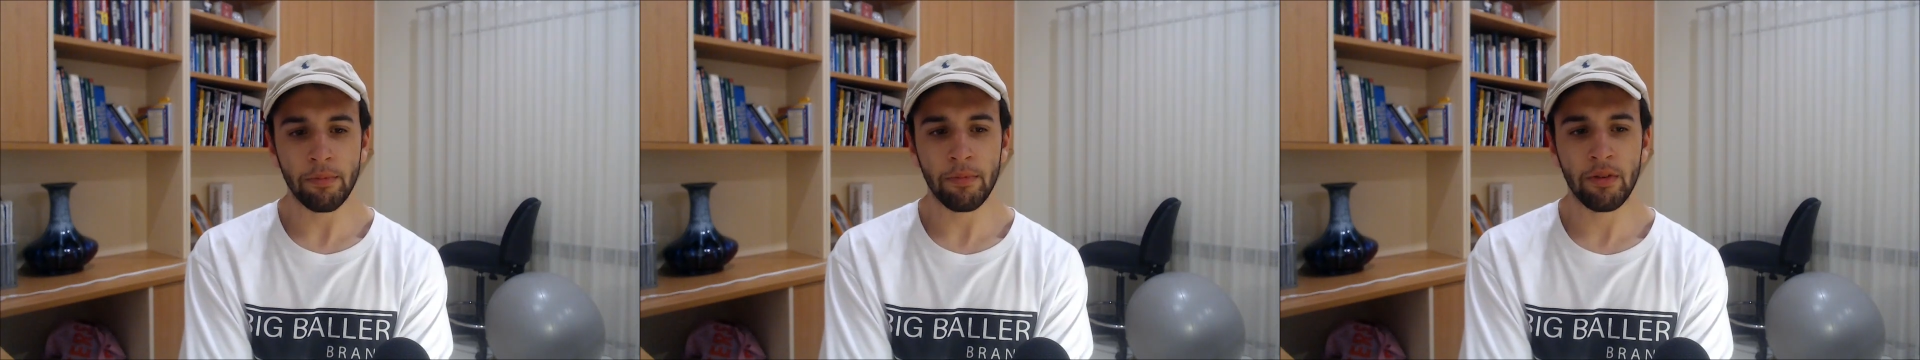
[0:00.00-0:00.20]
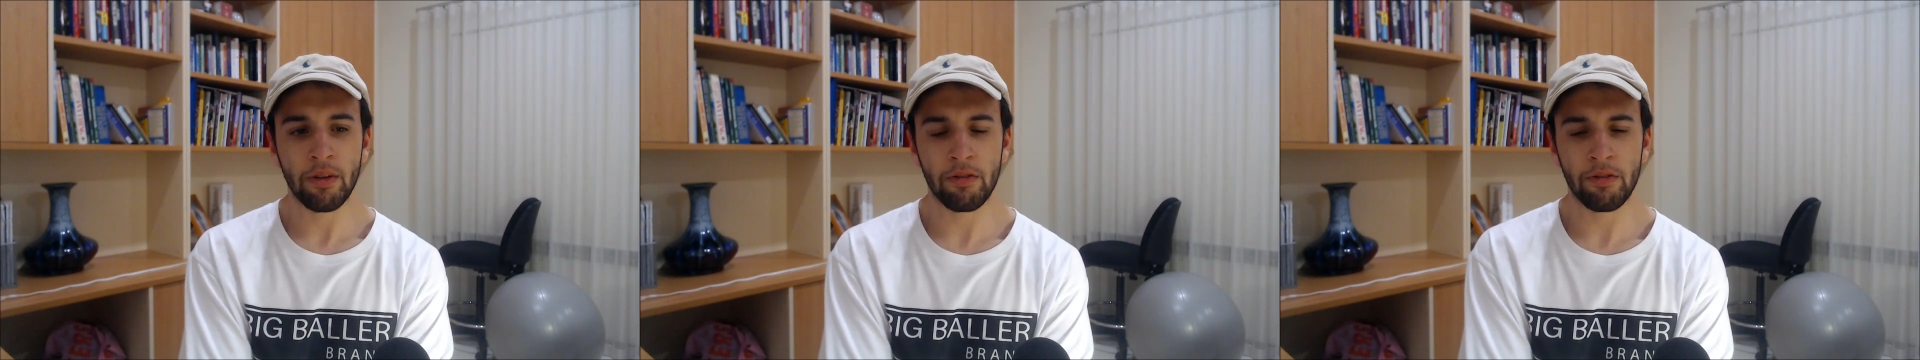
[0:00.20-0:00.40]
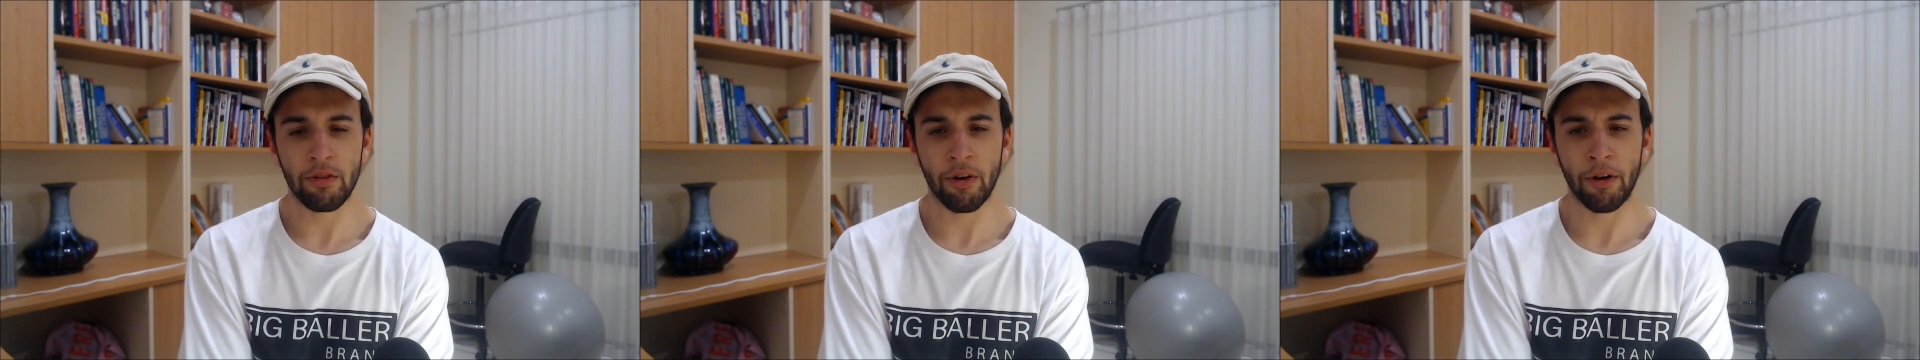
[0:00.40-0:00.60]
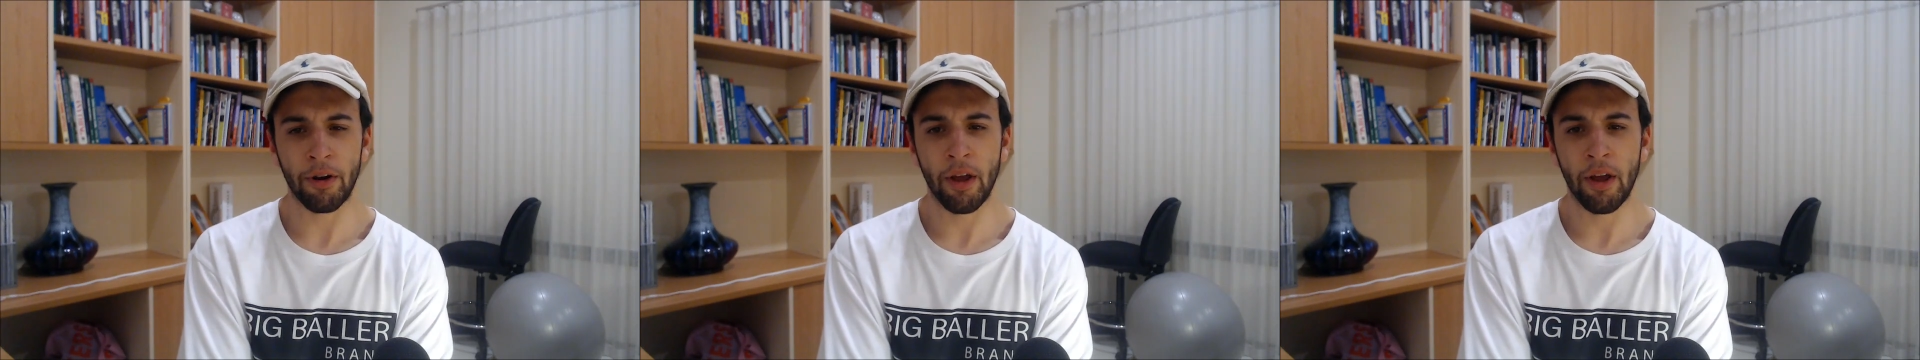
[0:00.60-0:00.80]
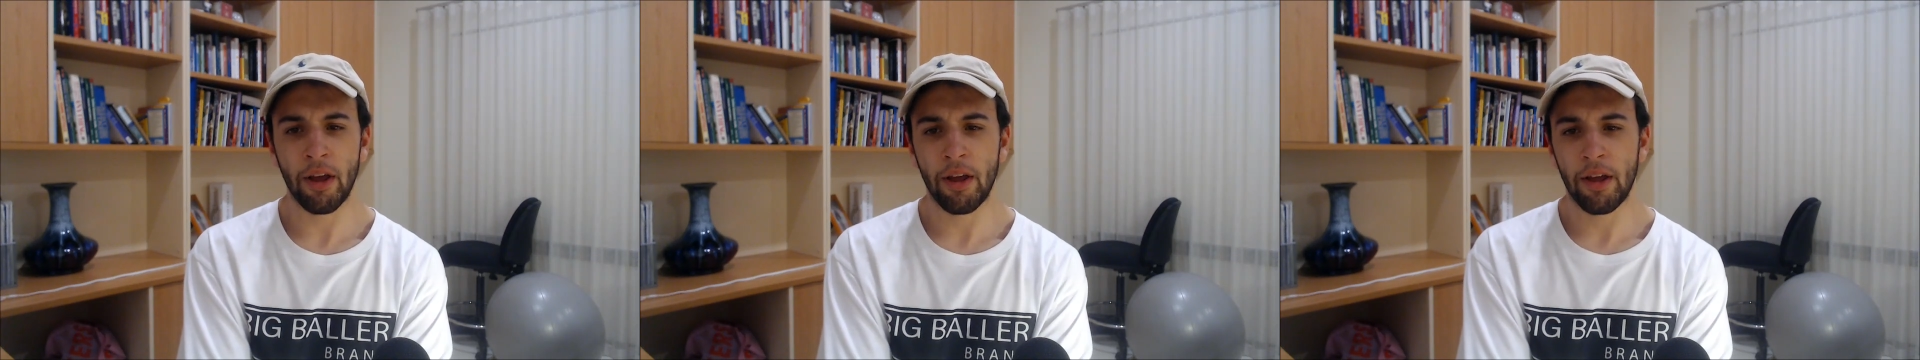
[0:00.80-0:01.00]
So
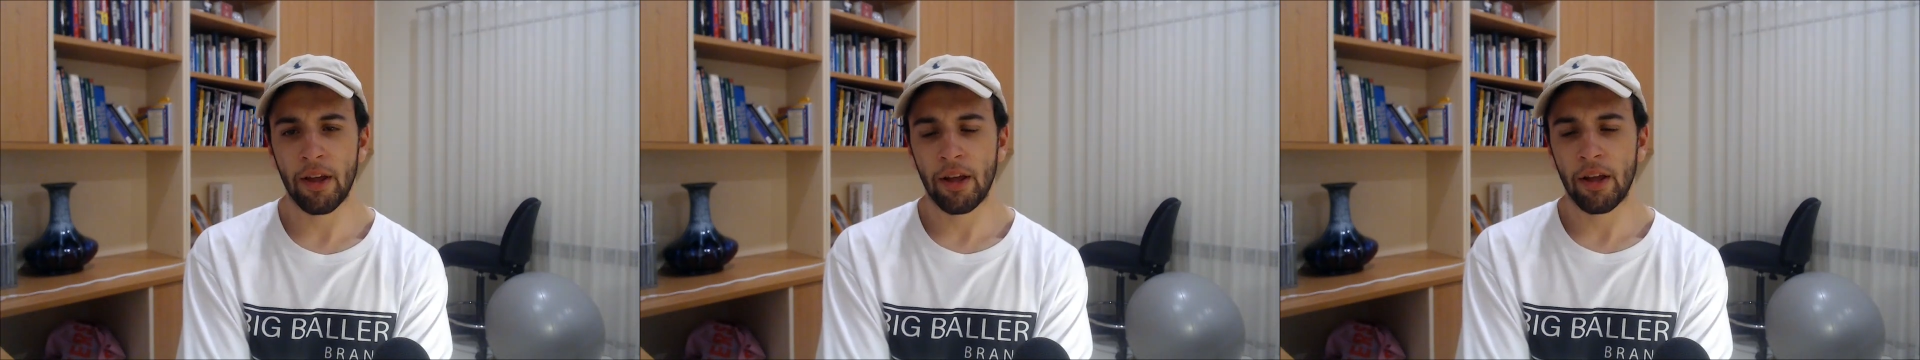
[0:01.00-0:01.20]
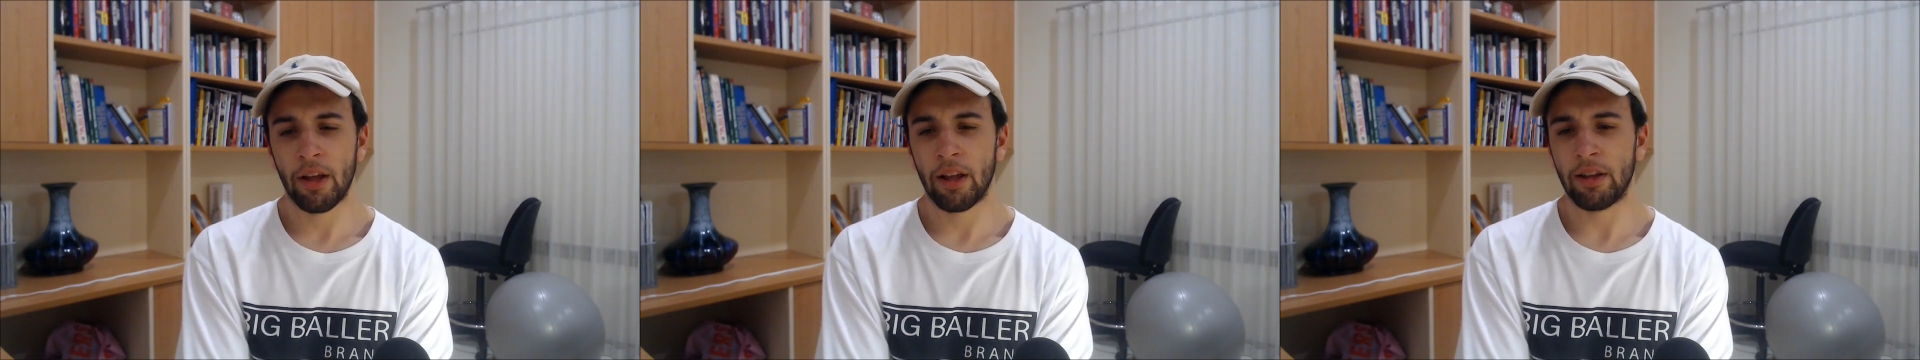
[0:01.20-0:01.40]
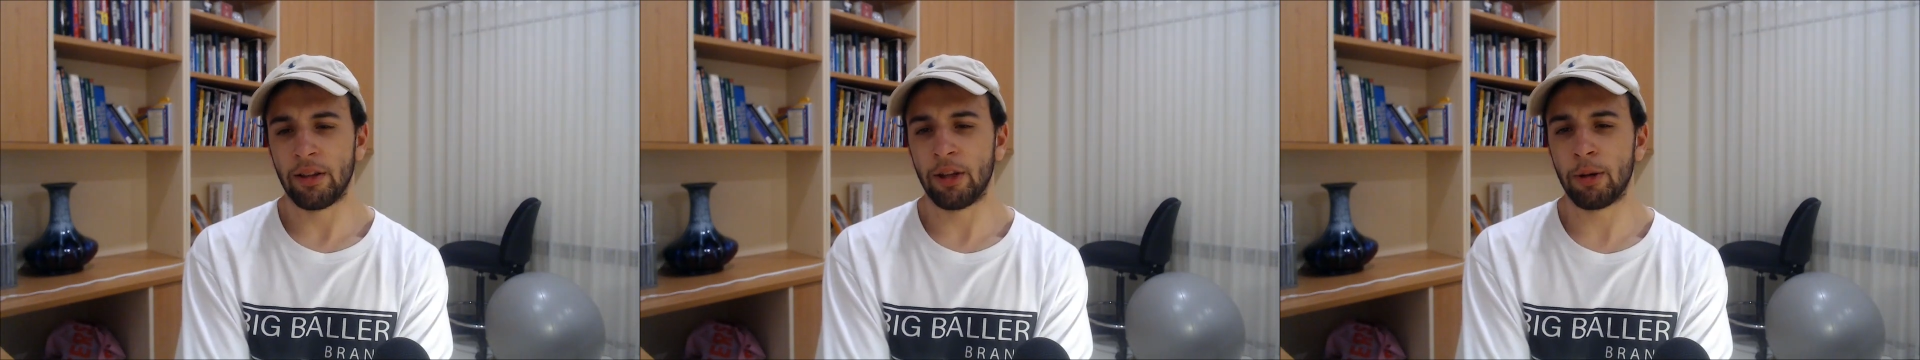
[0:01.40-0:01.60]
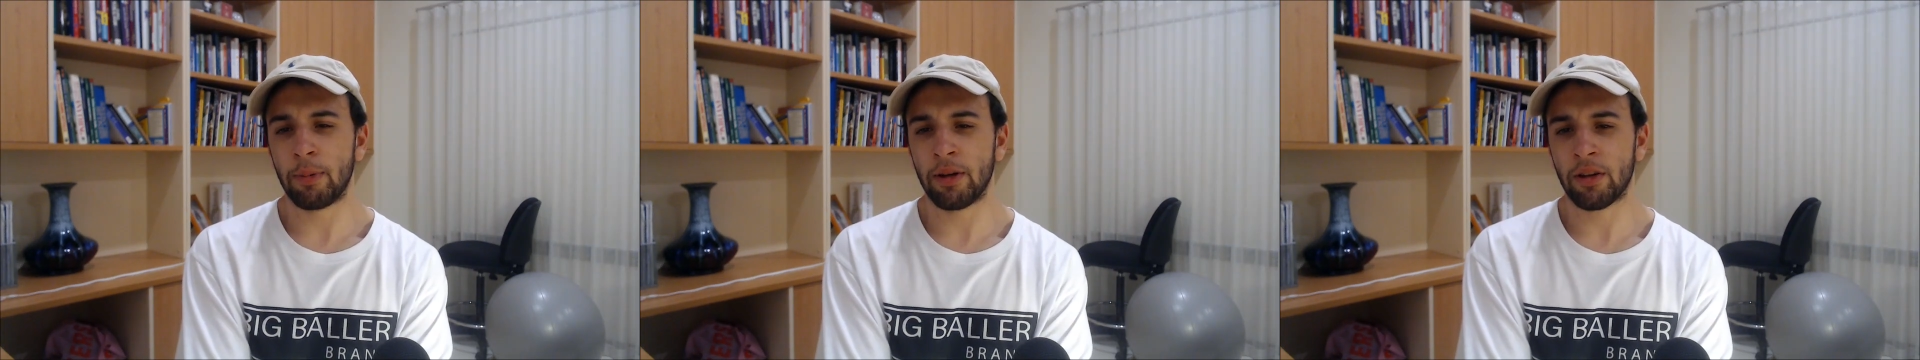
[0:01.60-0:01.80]
a little bit